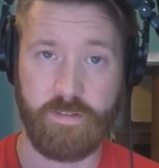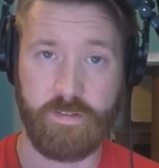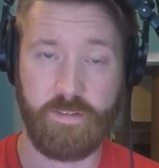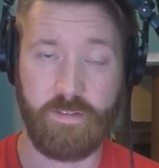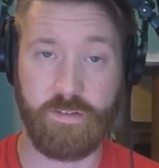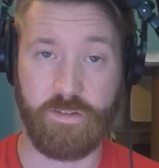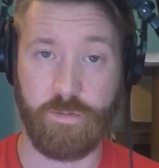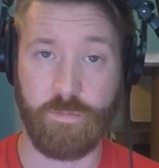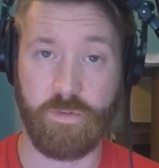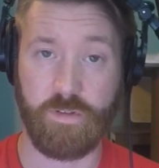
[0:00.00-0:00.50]

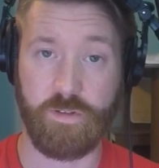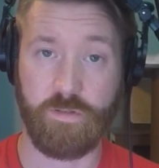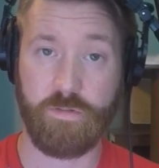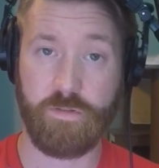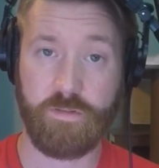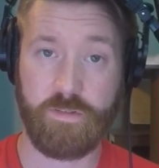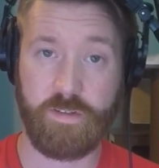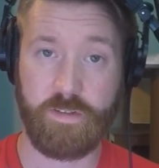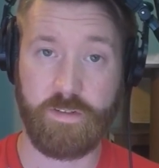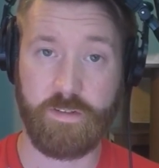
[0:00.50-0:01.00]
There's the recruit
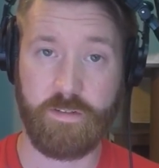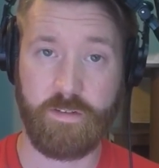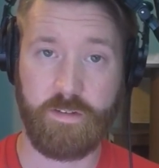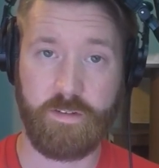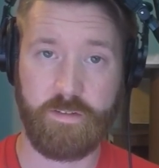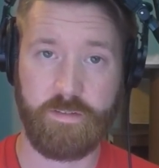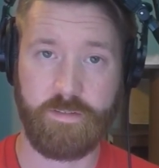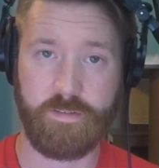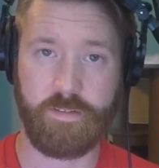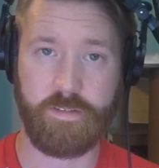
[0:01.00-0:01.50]
tier,
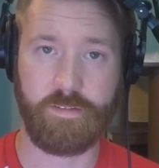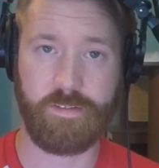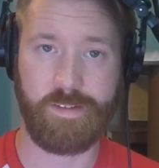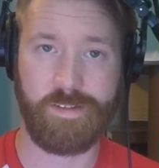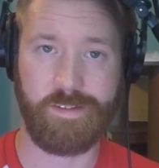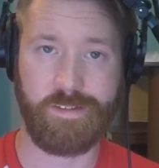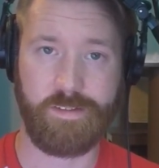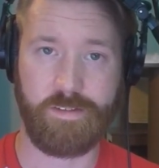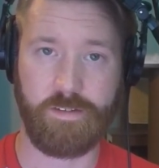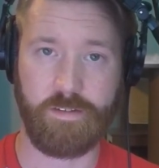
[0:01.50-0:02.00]
the
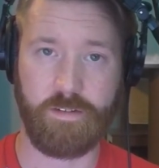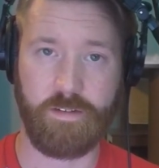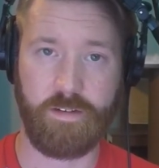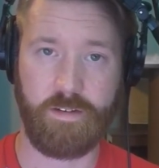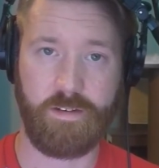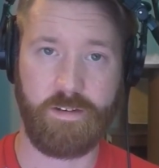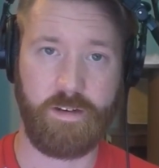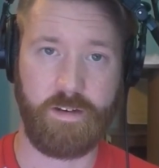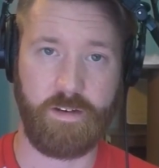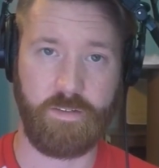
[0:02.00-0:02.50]
elite tier,
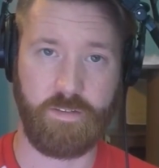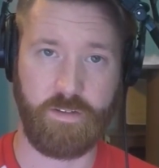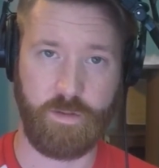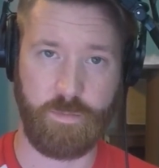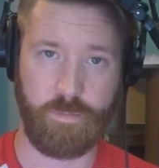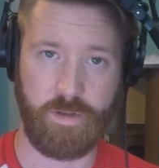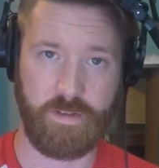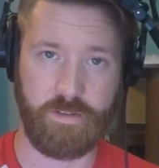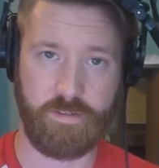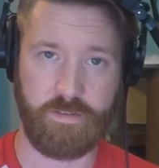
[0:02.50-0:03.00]
and the
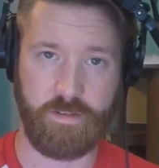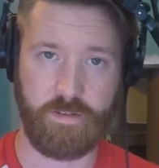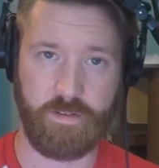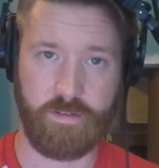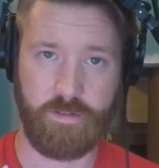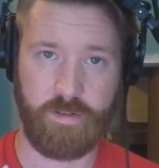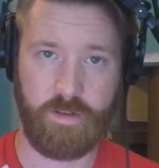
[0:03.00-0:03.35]
command tier.